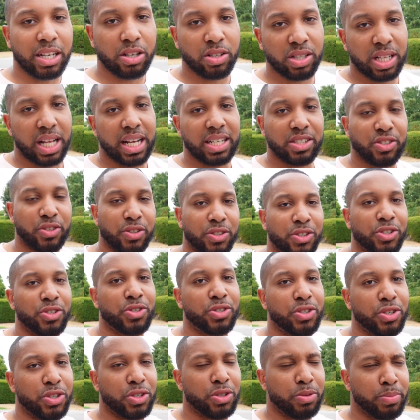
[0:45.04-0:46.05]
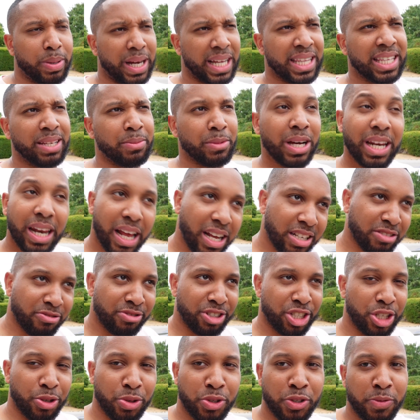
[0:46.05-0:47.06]
I was last on YouTube, I think my last
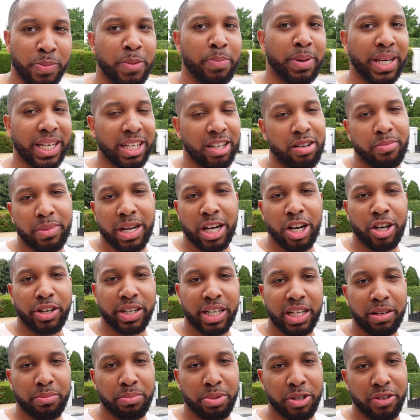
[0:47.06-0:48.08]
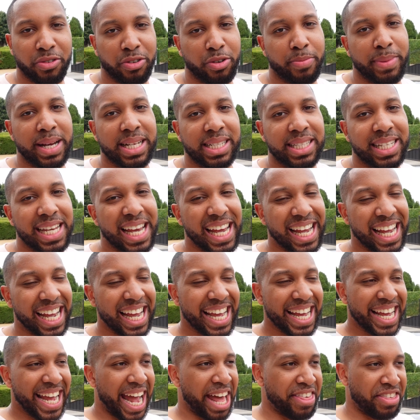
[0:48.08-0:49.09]
video was me picking up my Huracán Performante
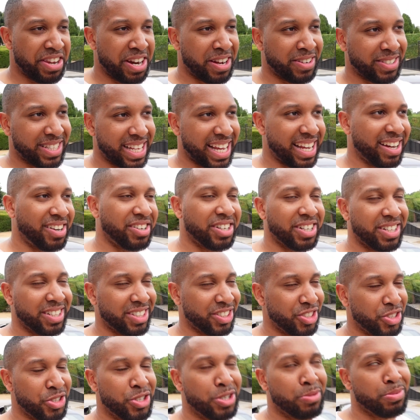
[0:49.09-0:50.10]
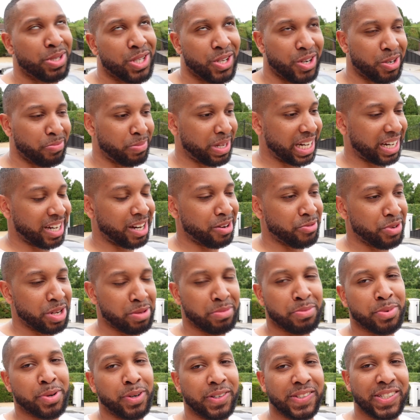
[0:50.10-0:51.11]
and then I was like, oh, YouTube's long, man, I can't really
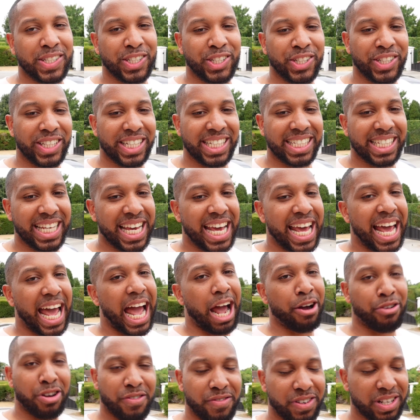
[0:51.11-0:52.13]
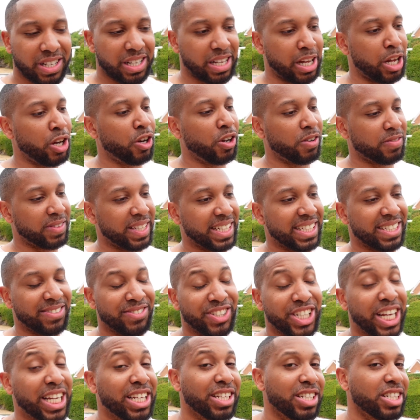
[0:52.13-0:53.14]
be able to do this. However, a lot of things have
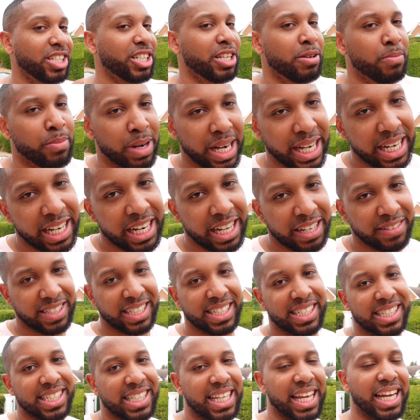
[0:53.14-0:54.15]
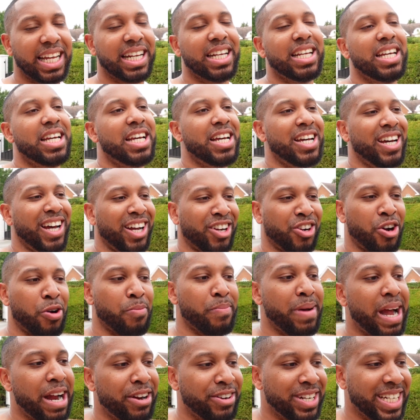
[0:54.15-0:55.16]
changed in my life since then. I got
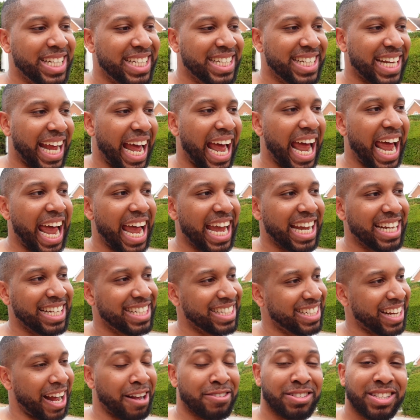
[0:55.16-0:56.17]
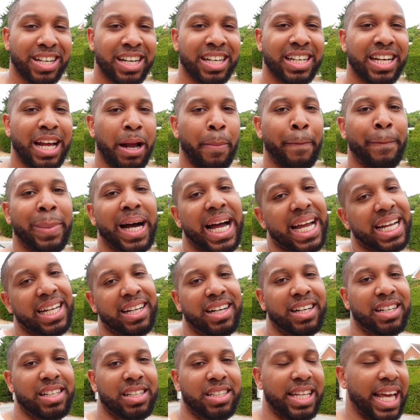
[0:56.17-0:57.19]
married and I started like
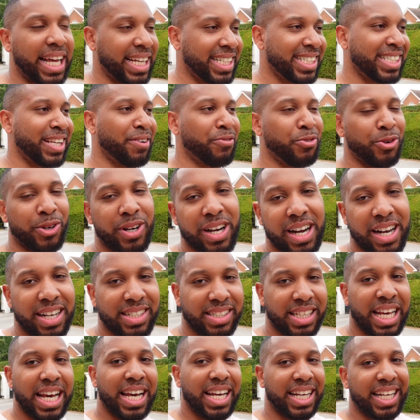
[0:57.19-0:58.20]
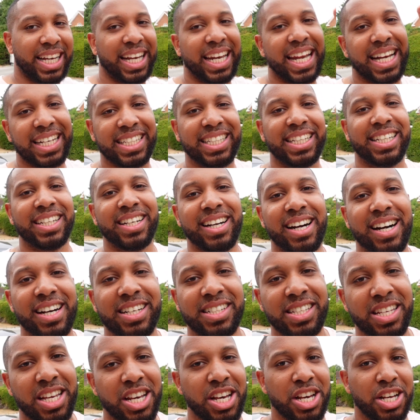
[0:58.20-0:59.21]
buying like several cars, collecting
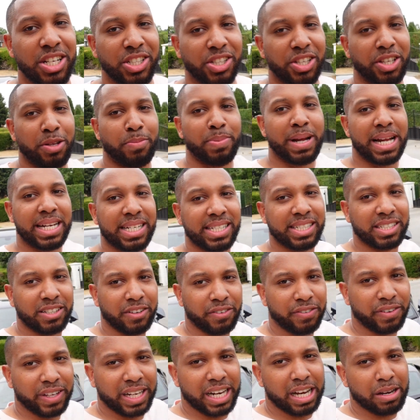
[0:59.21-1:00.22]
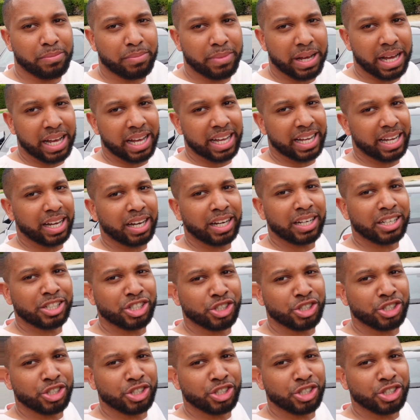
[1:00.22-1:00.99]
cars. So the plan is to fill out my uh,